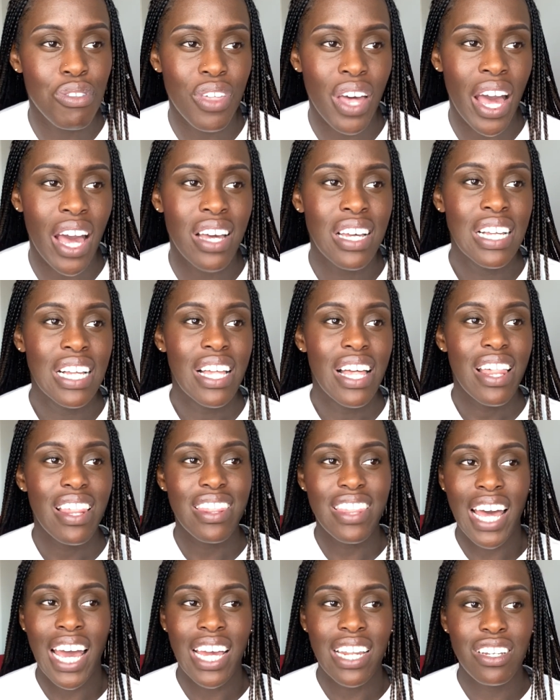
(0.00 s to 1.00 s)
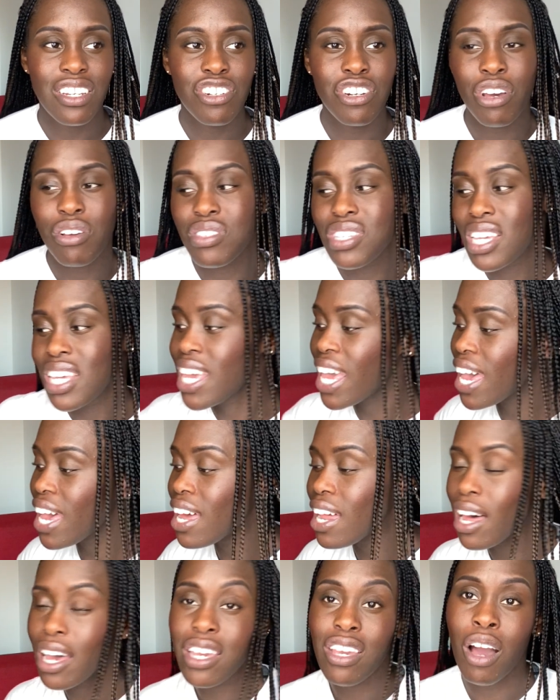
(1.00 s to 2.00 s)
that than, to
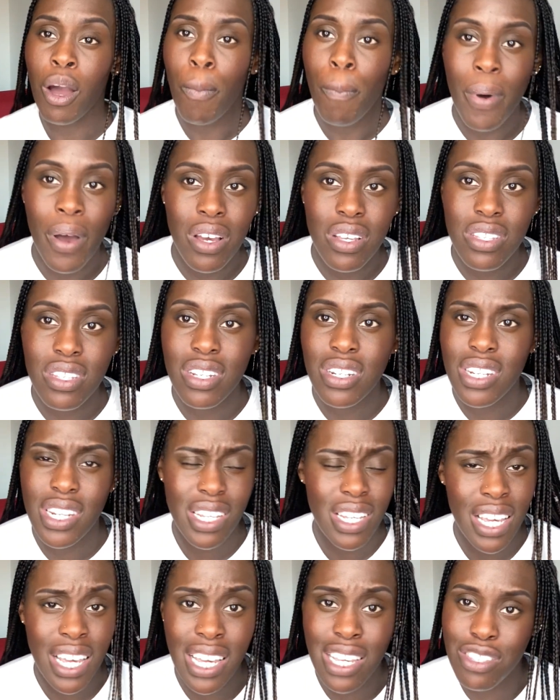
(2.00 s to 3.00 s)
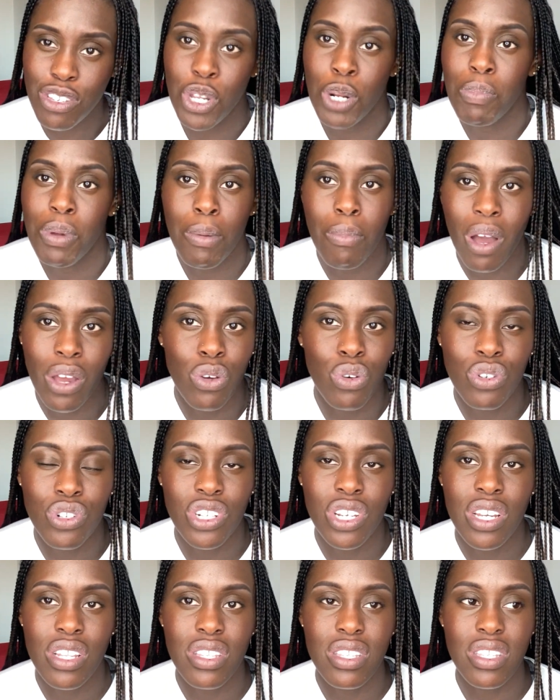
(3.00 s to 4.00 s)
get a young person, he's going to be my
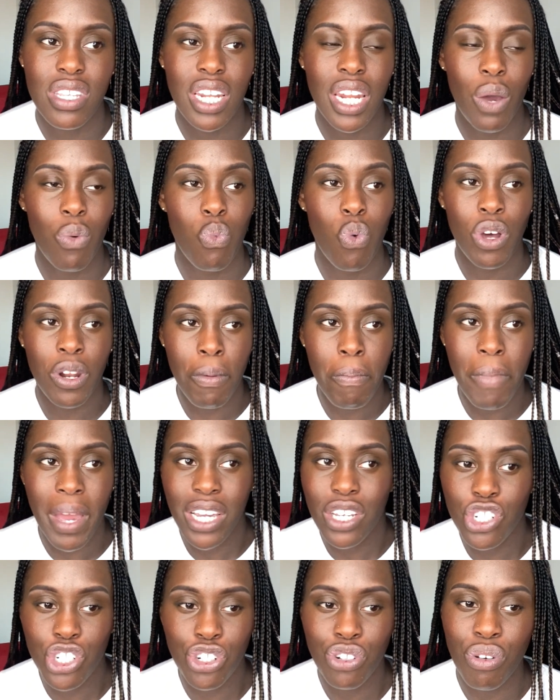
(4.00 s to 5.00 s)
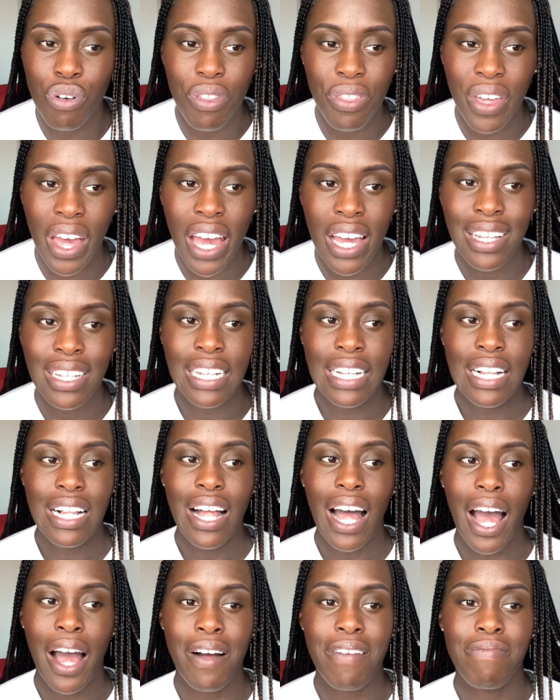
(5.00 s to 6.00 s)
audience. And I want to make sure that,
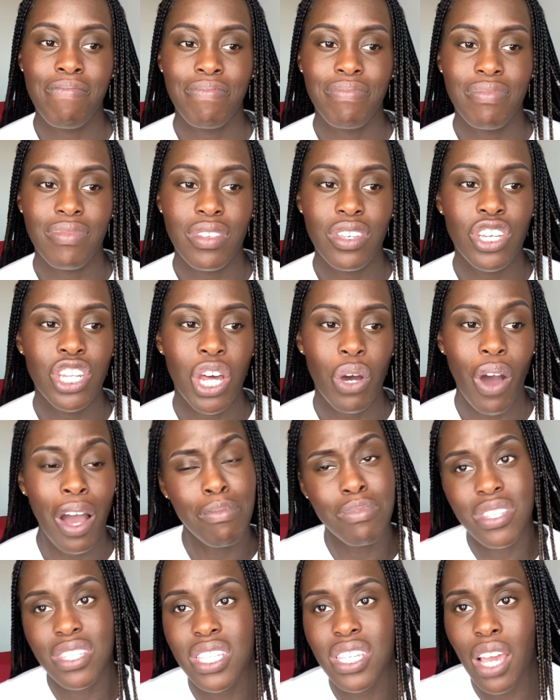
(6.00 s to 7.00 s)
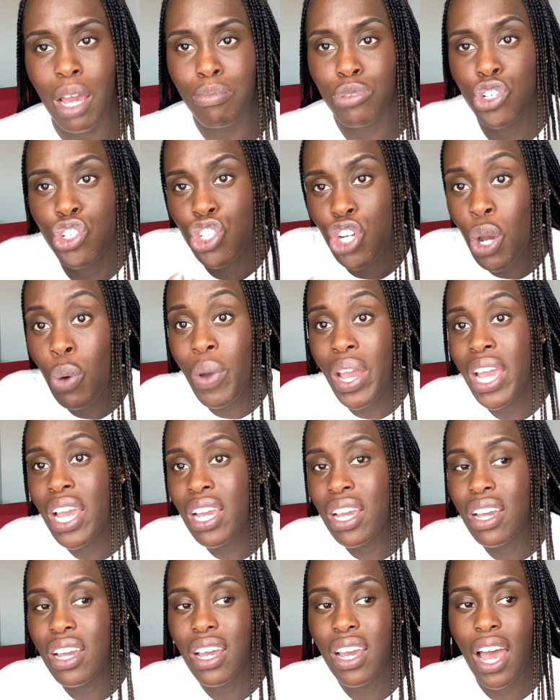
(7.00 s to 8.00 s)
I'm
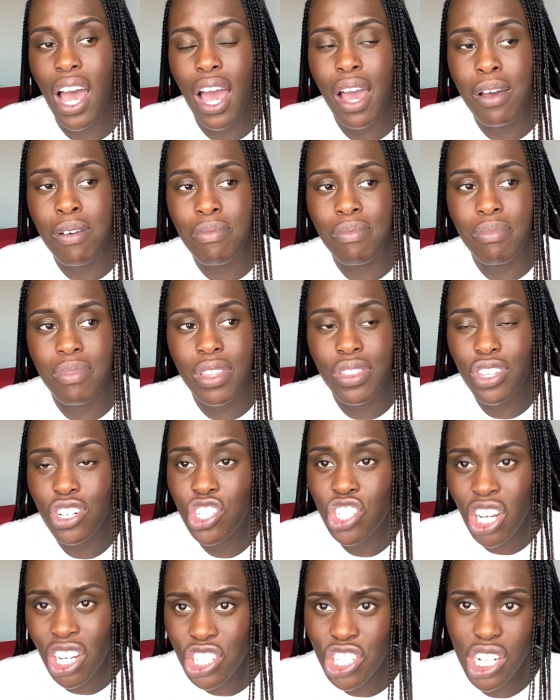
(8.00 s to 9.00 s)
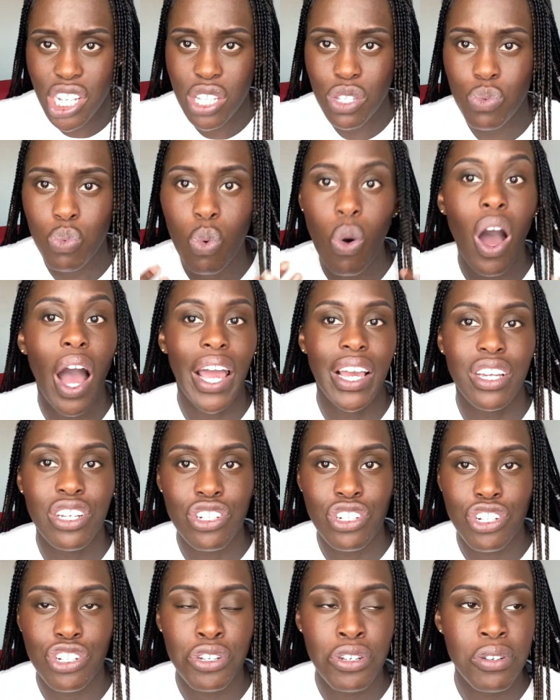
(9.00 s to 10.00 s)
showing the judges what I
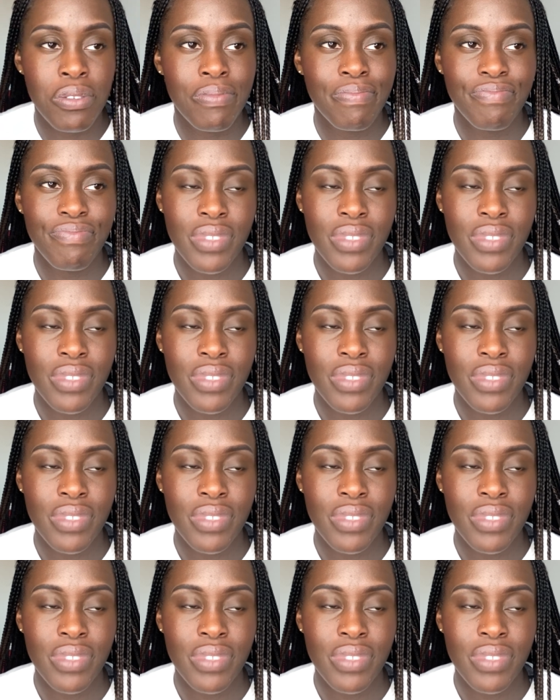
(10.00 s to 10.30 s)
can do.